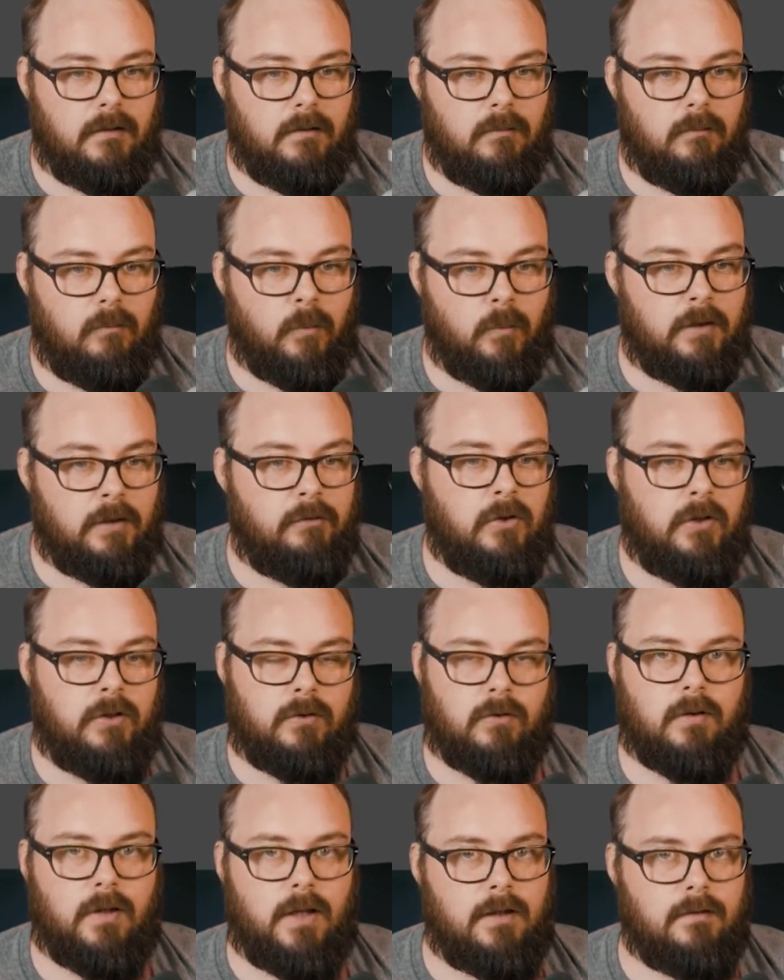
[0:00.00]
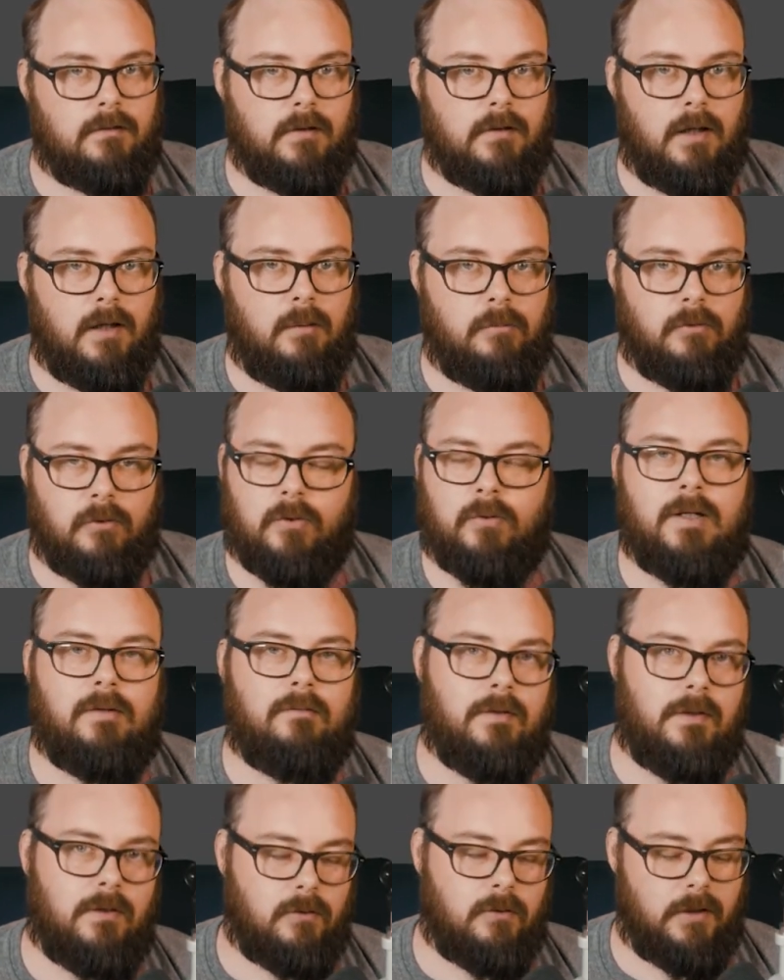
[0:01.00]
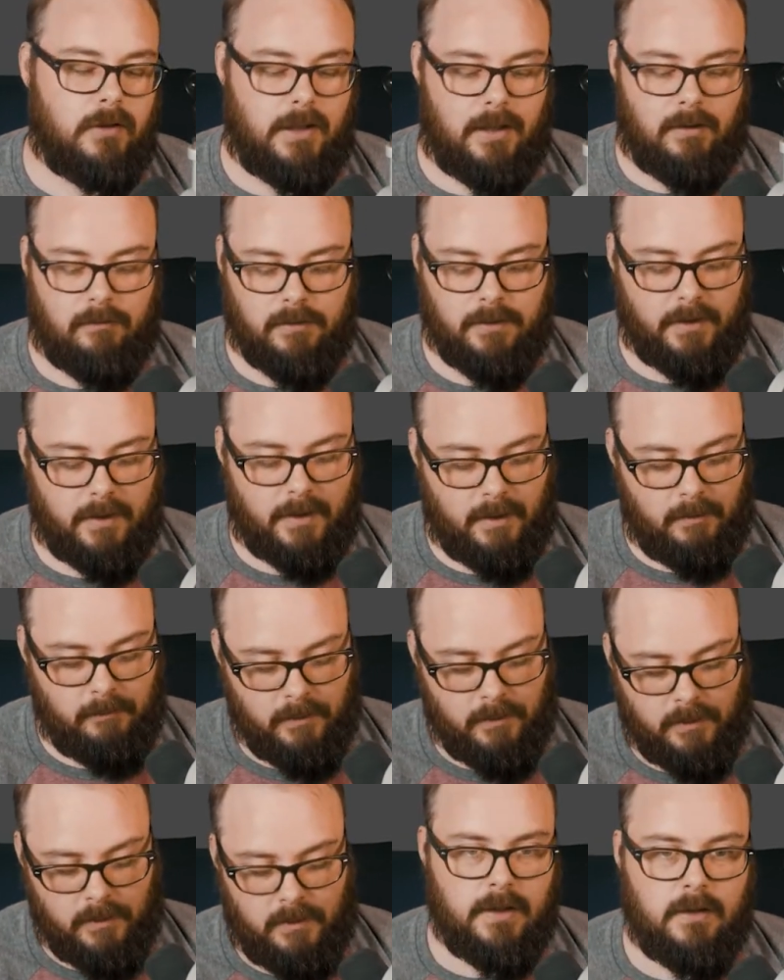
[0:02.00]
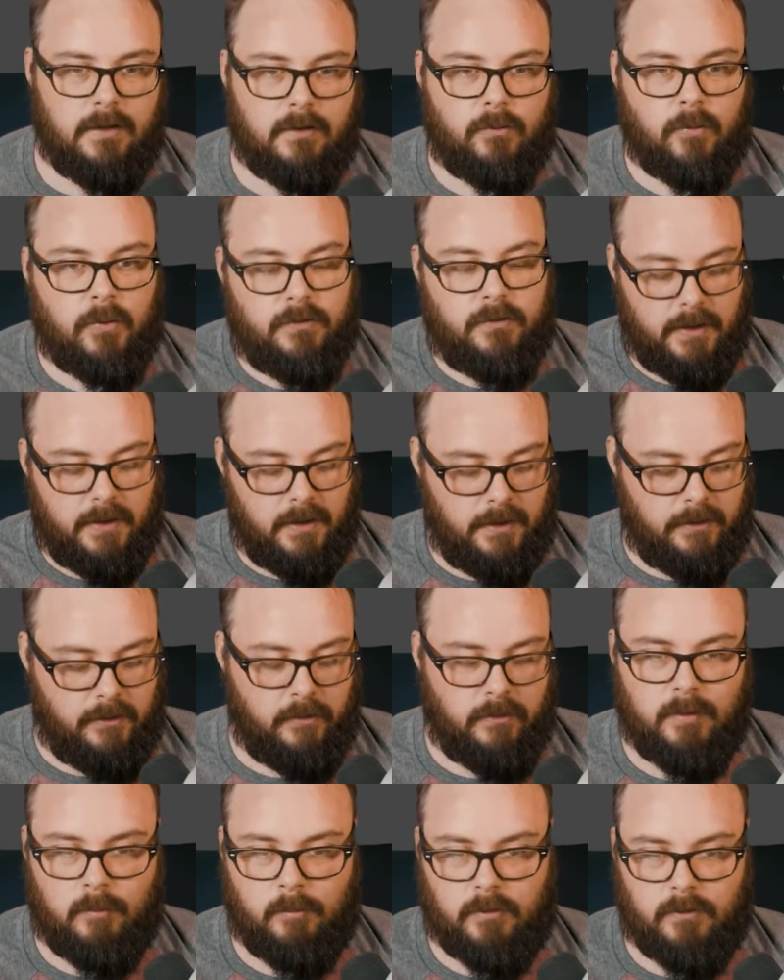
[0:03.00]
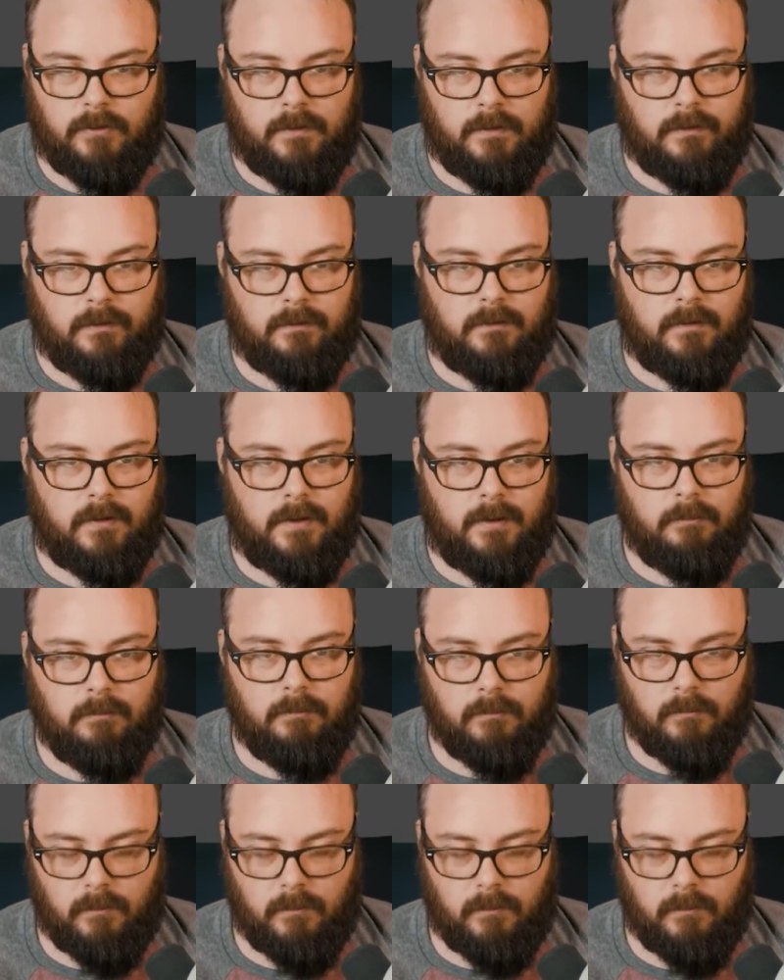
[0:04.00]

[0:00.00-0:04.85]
whatever you entered last time, so you don't have to enter it every time. So let's say I do 10% this time.